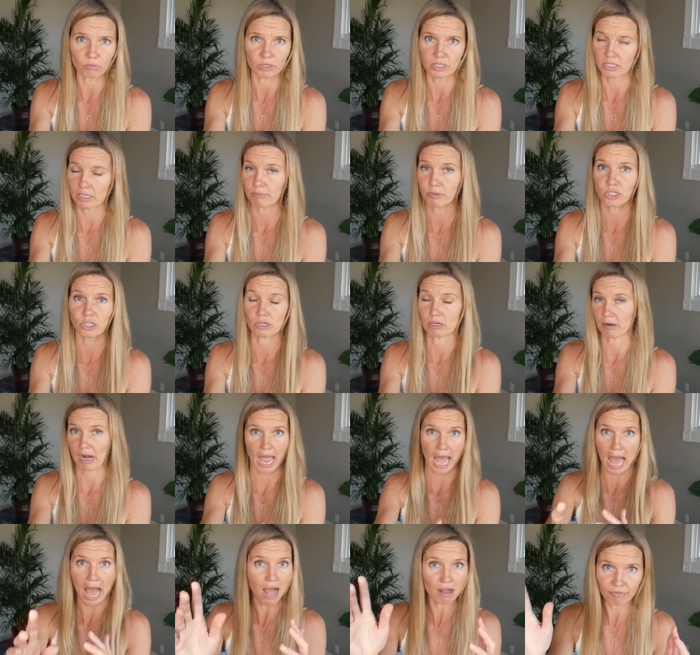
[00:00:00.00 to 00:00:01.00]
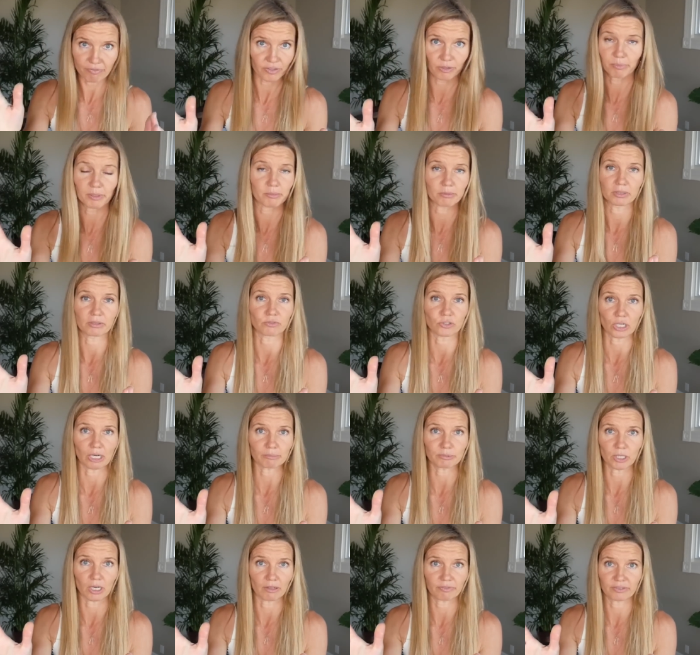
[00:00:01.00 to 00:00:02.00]
which I'm sure half of the people have
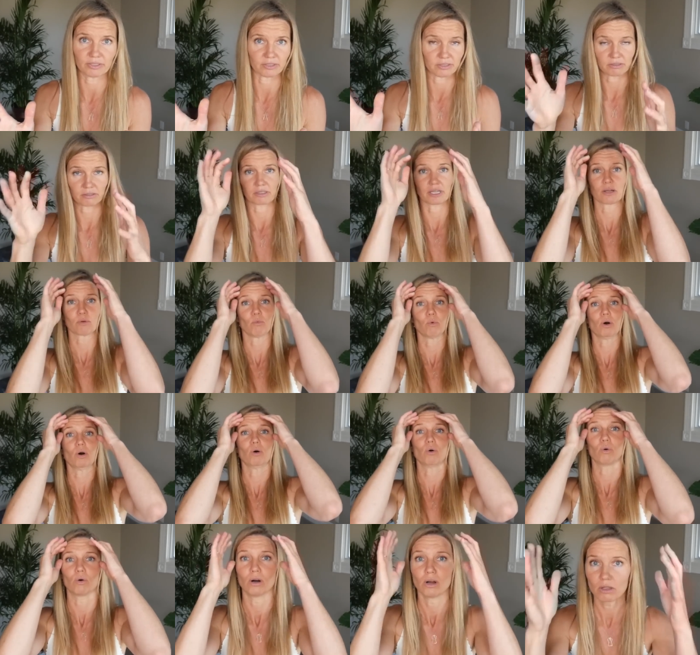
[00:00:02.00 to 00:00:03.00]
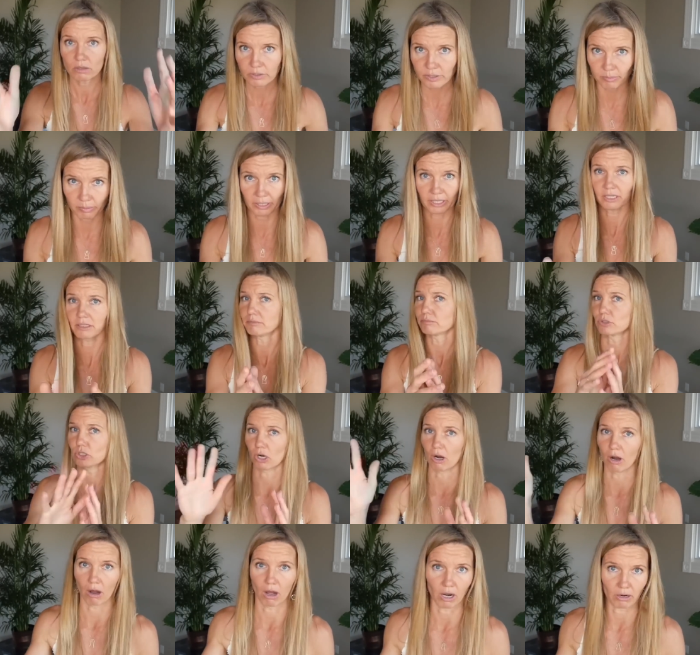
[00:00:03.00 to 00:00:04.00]
dropped off because they're like, whoa, Sabrina,
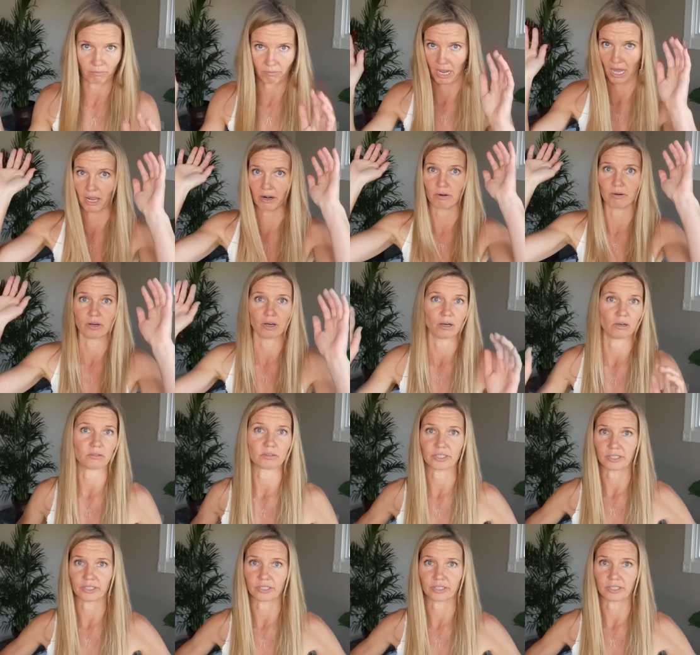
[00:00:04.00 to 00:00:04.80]
go on. I don't know.